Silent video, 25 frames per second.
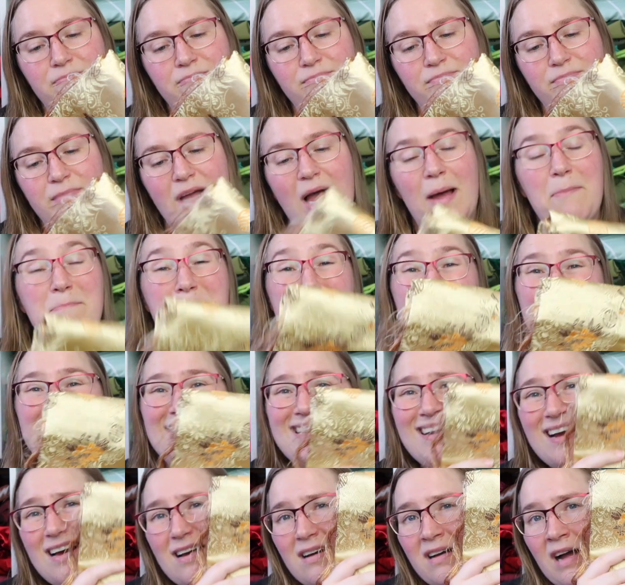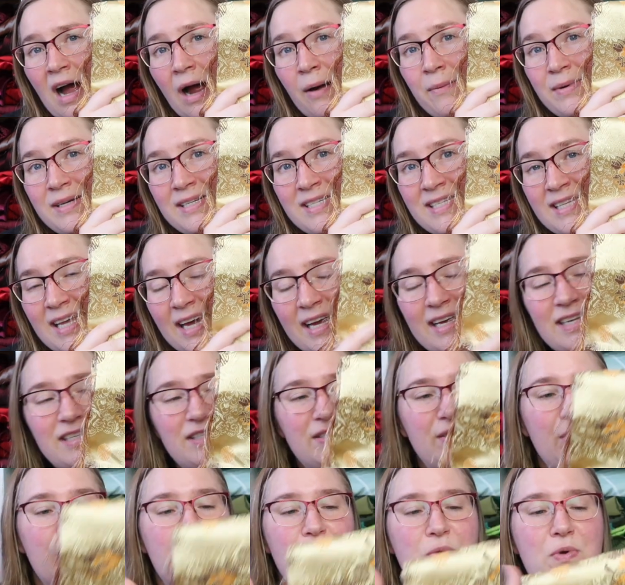a meter, I would say,
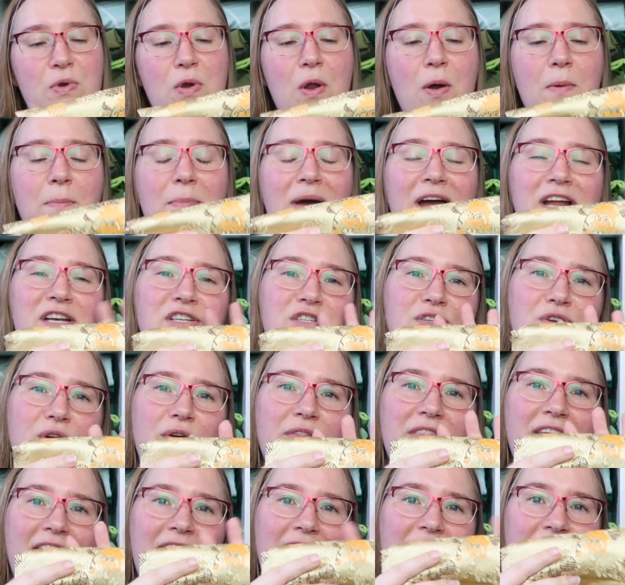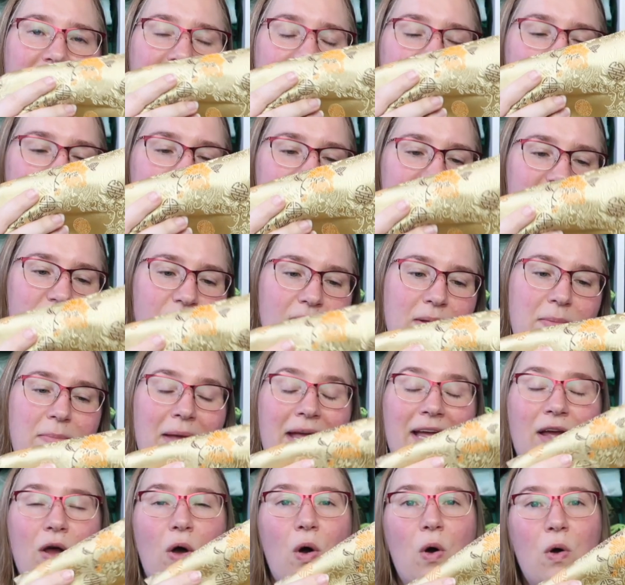so not much, not that I can necessarily
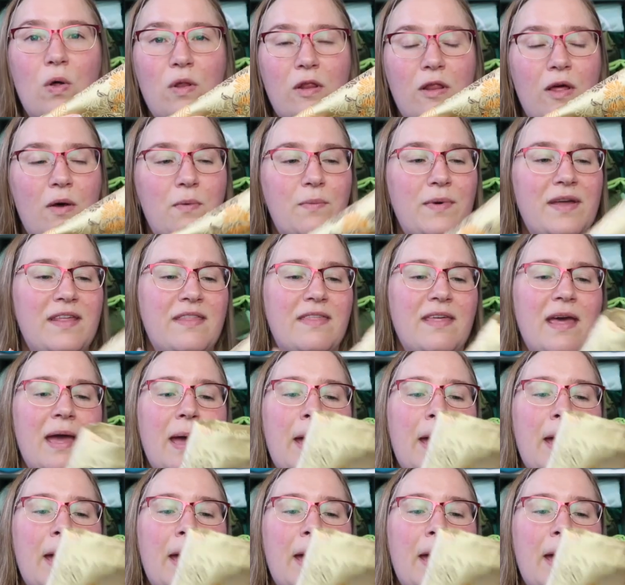make a whole lot with,